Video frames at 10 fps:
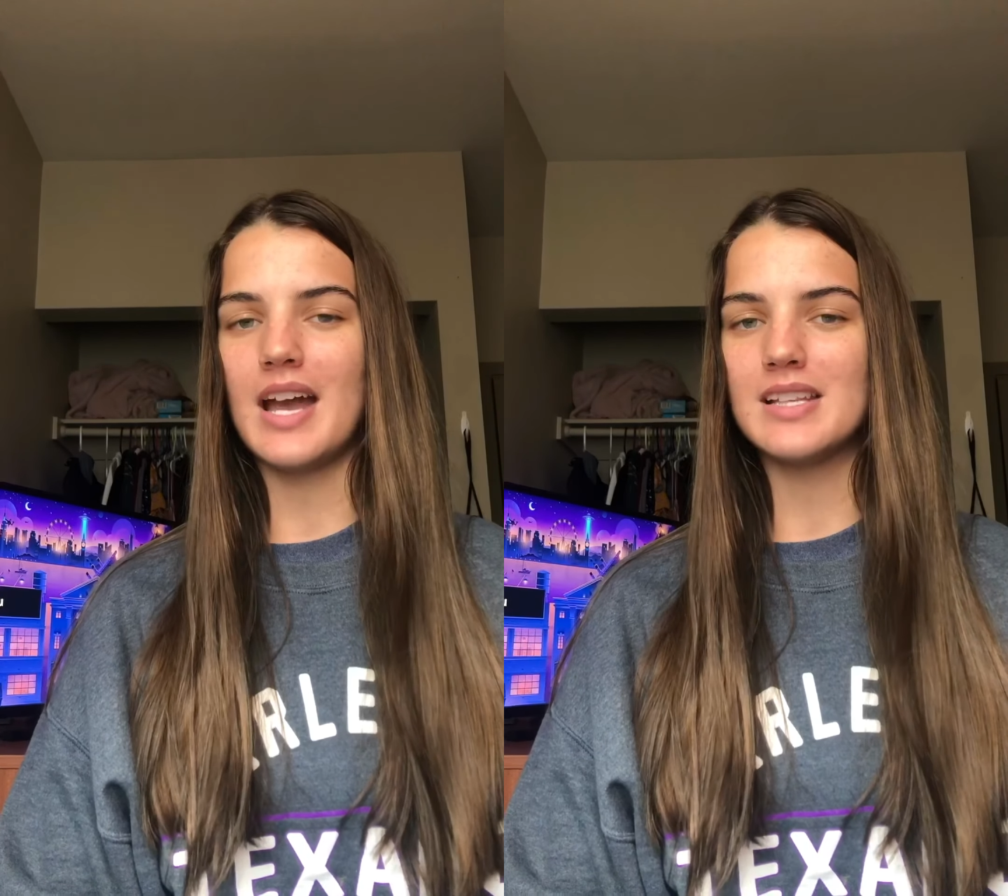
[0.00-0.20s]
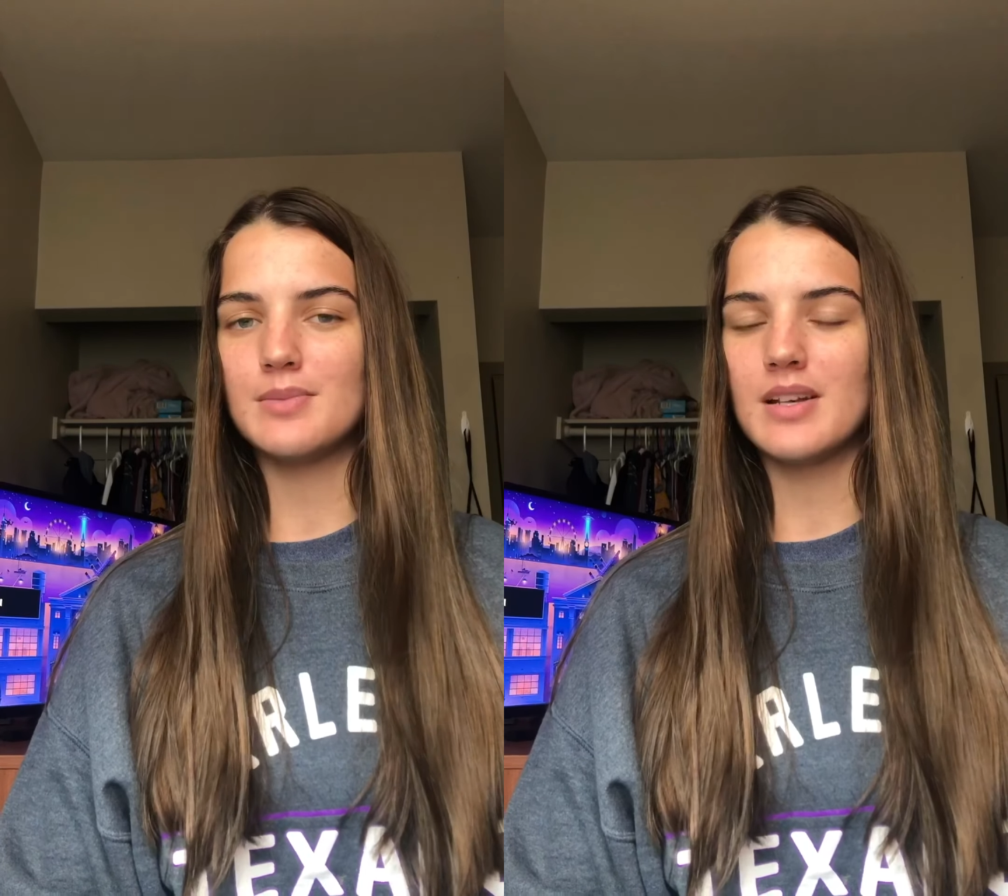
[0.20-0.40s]

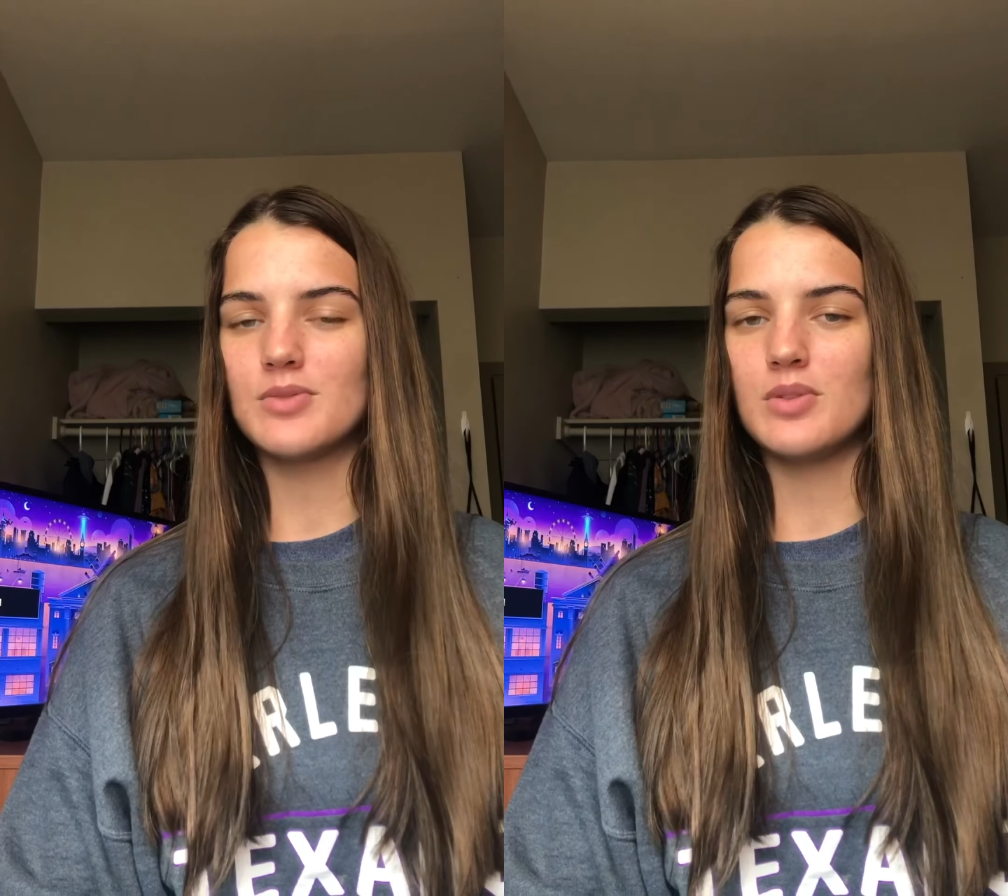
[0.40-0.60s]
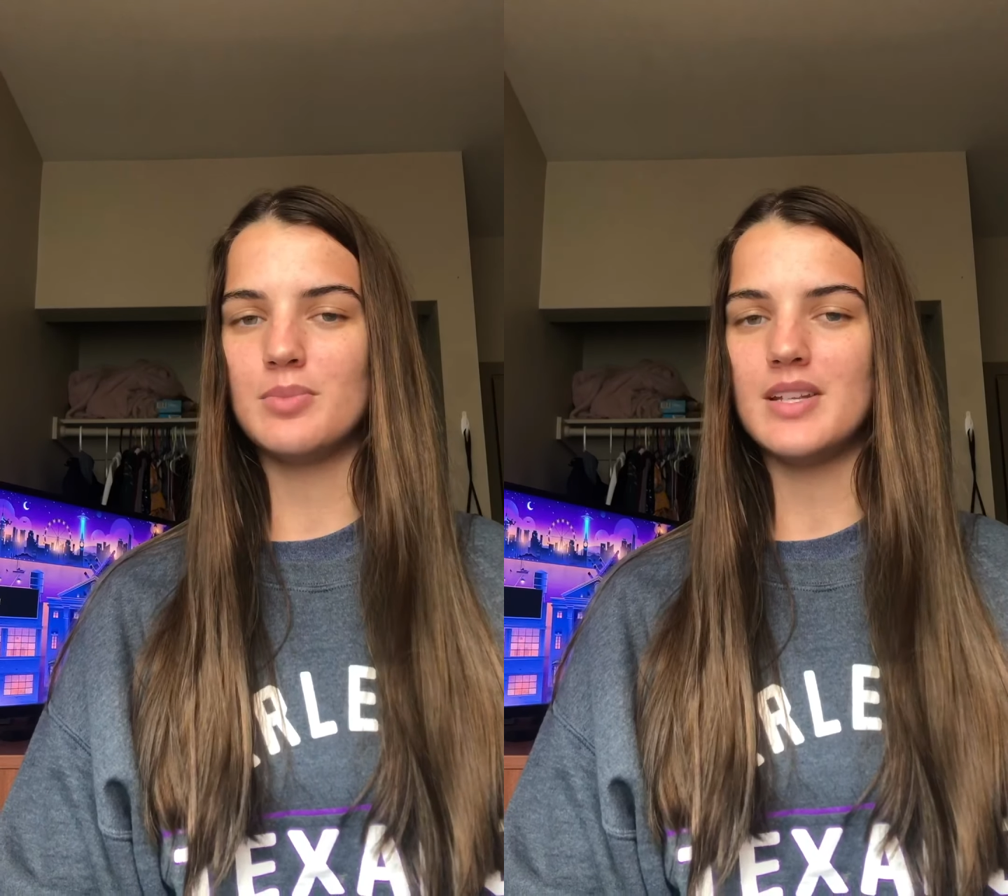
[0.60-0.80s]
aspects
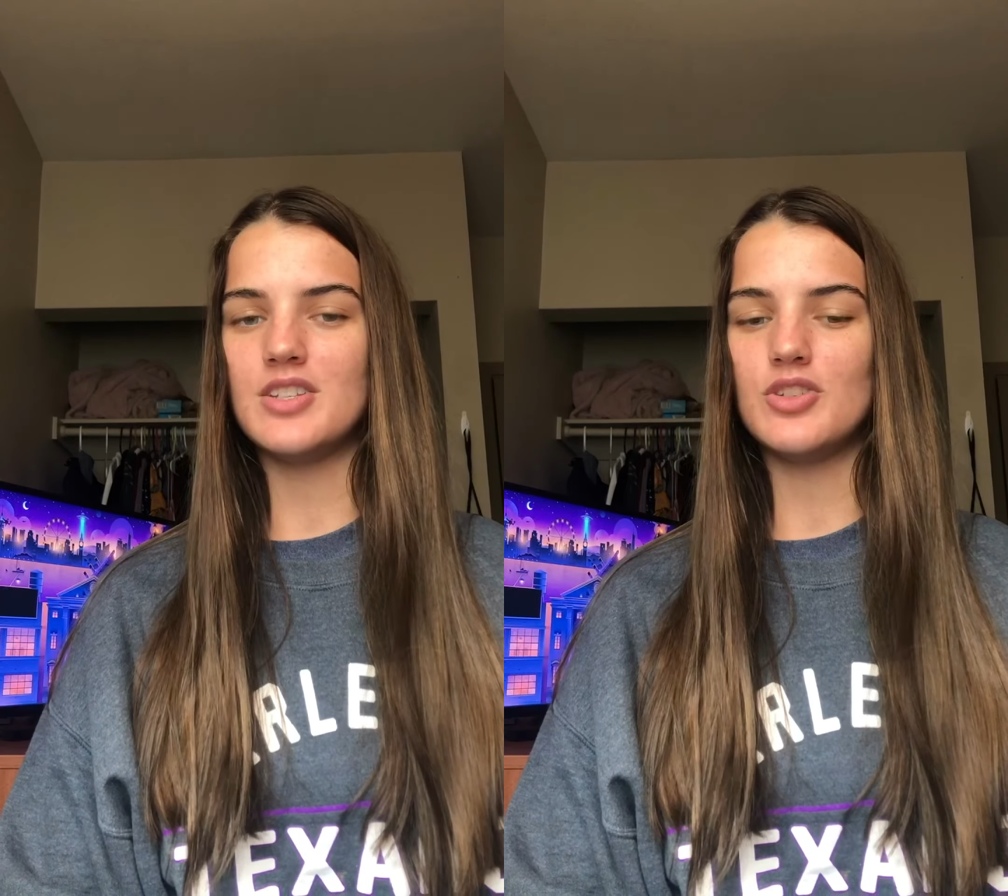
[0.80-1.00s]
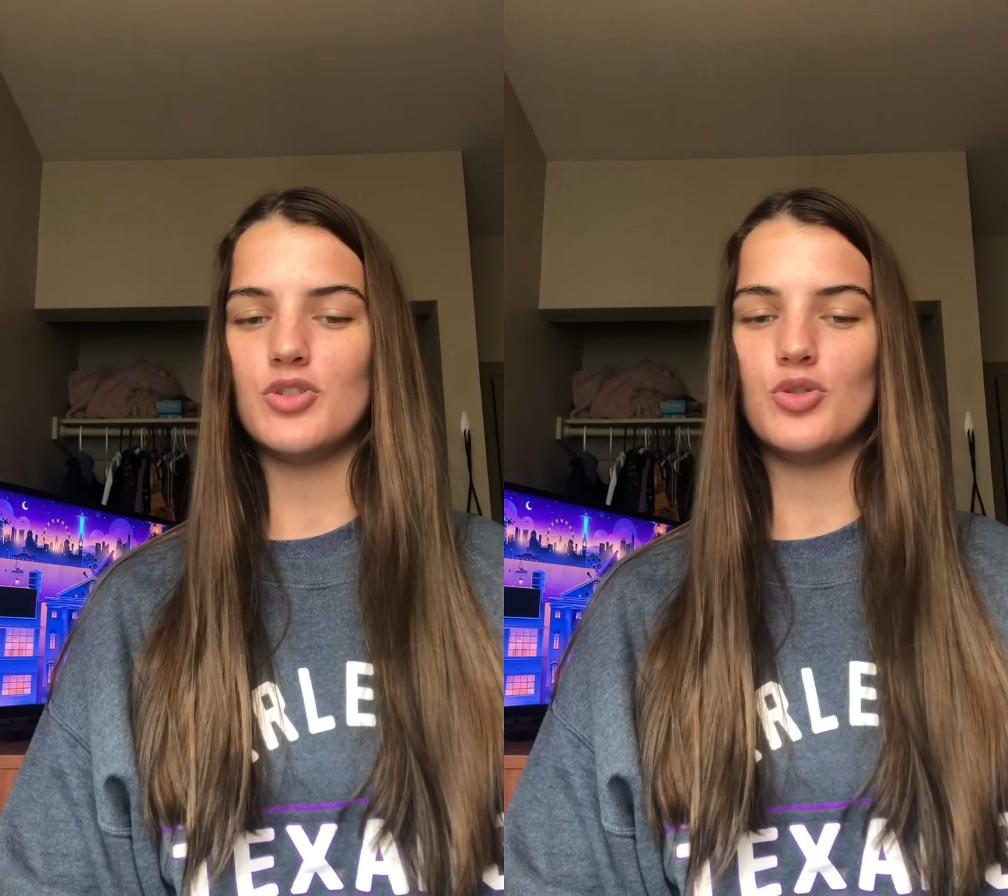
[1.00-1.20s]
would be
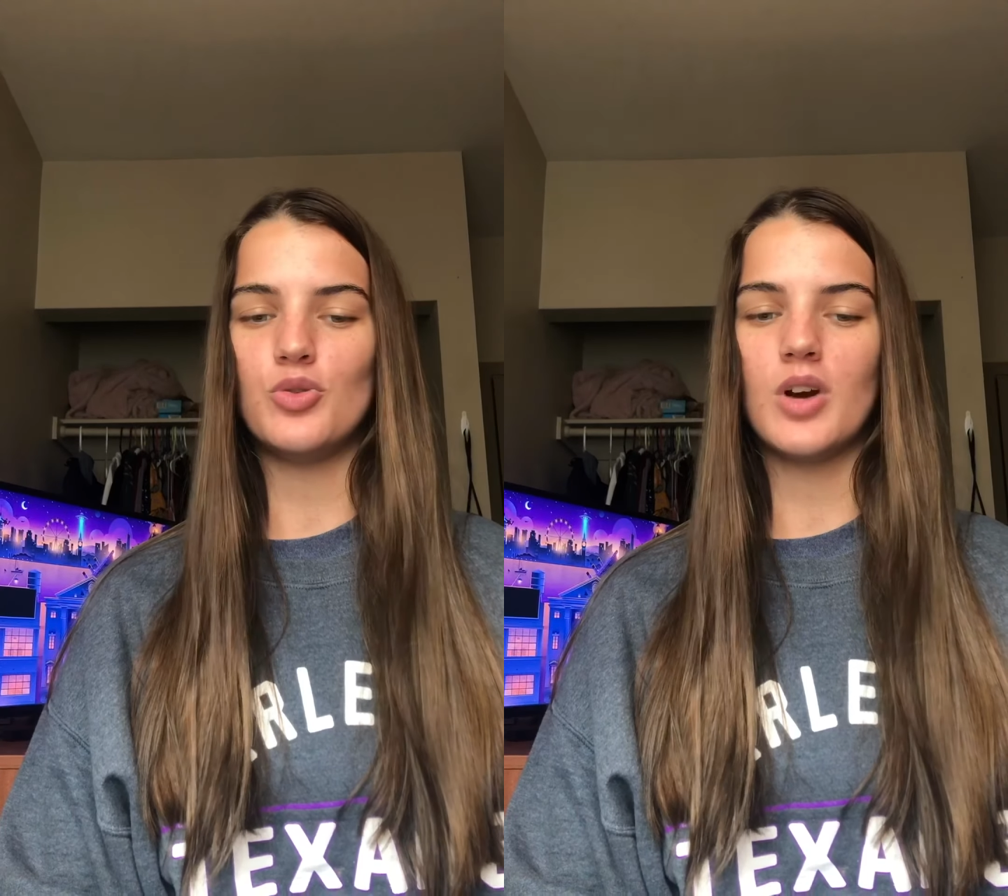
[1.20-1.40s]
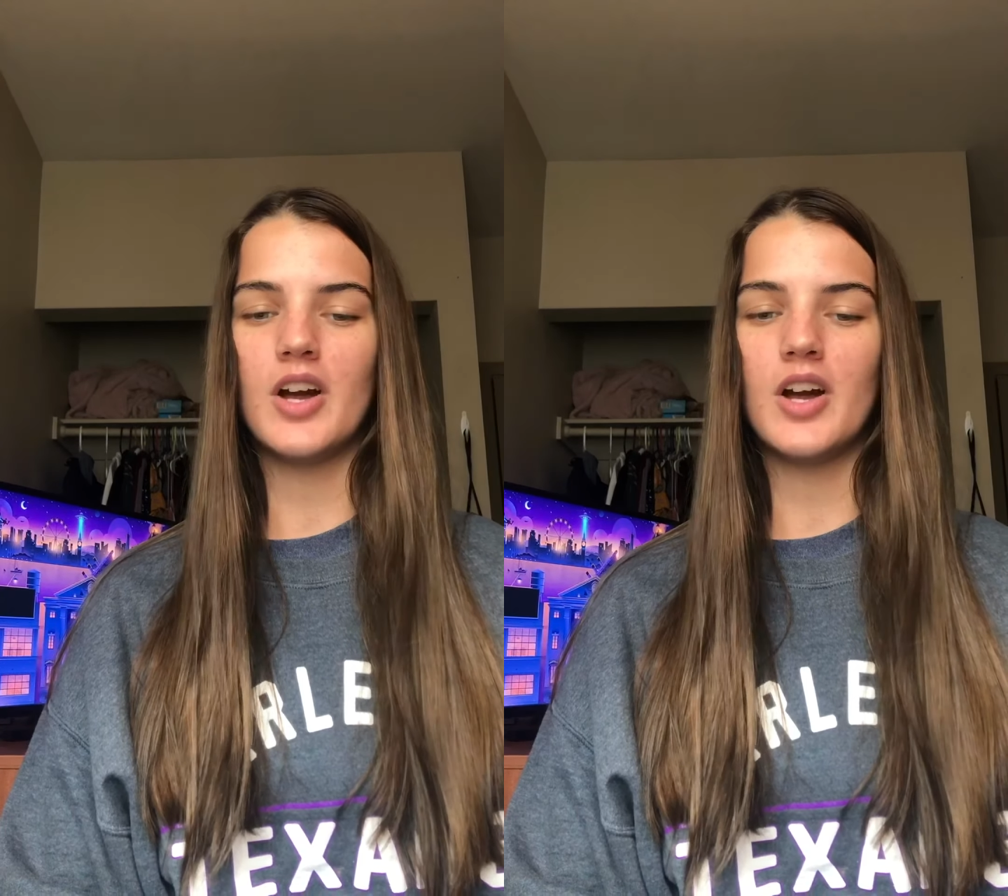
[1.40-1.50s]
to